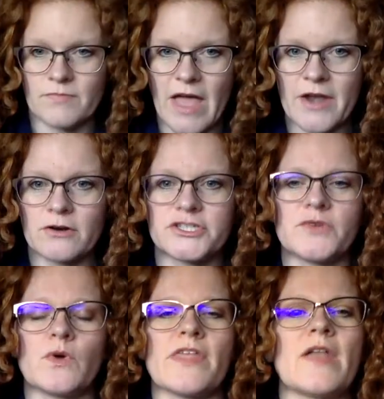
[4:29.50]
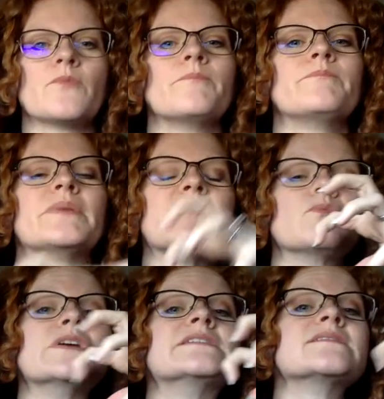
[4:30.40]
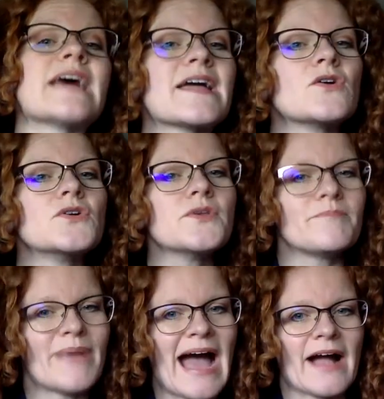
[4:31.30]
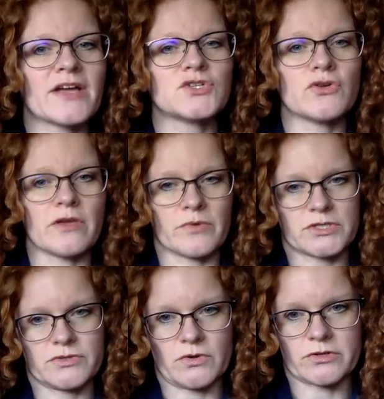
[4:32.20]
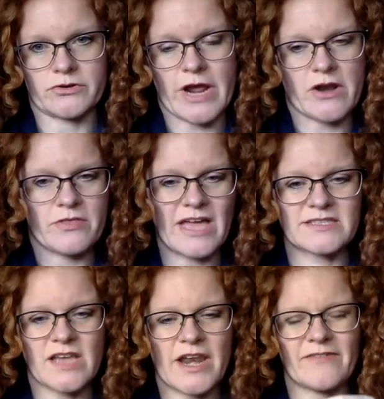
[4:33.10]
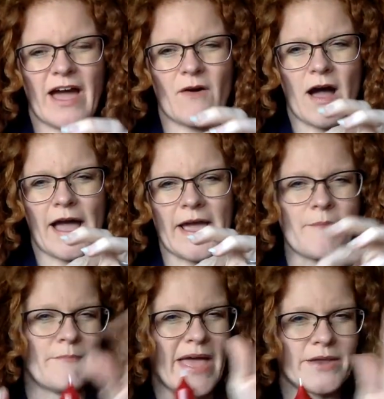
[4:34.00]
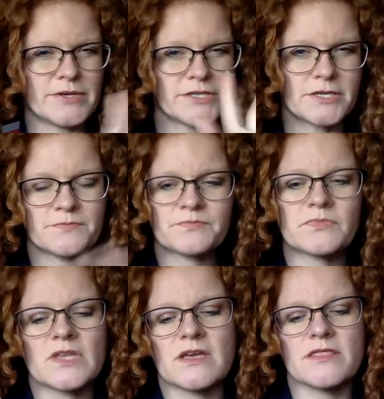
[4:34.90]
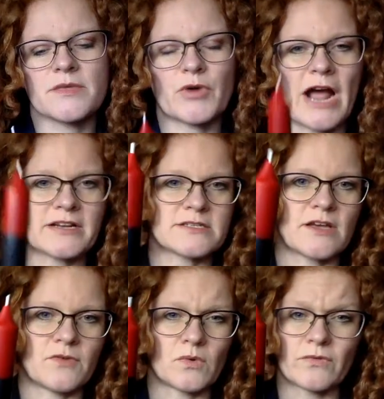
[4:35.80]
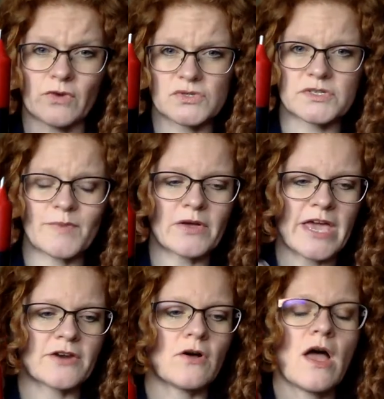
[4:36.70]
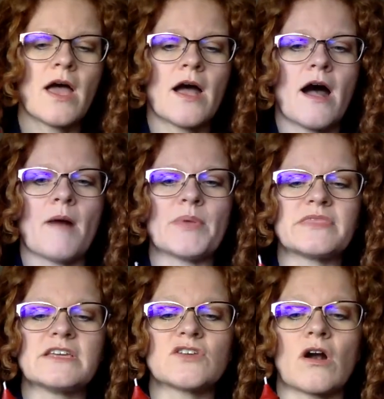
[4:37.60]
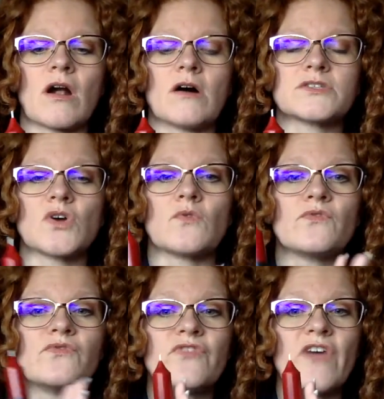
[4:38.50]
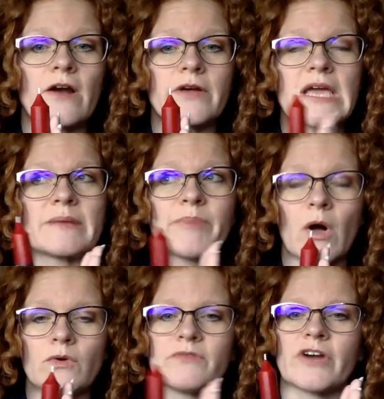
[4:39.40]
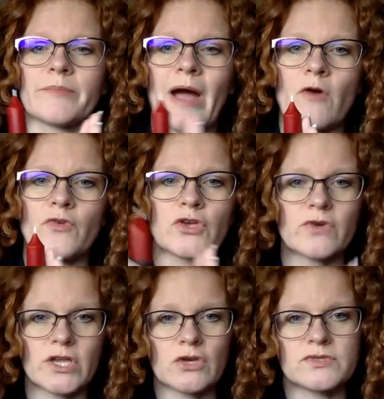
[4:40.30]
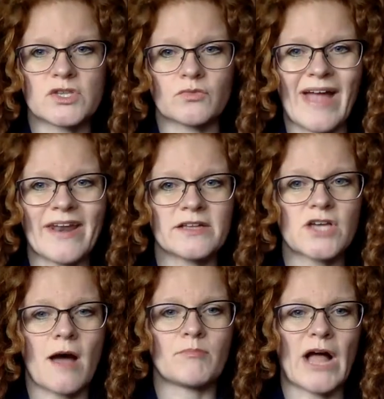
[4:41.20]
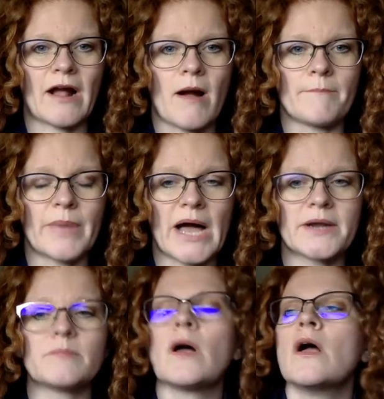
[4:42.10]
energy will then be recycled back to the original source creator. That's kind of how I amend the practice of a reversal spell candle. Um, but these are also very potent, very powerful. You can use the red on top, black on bottom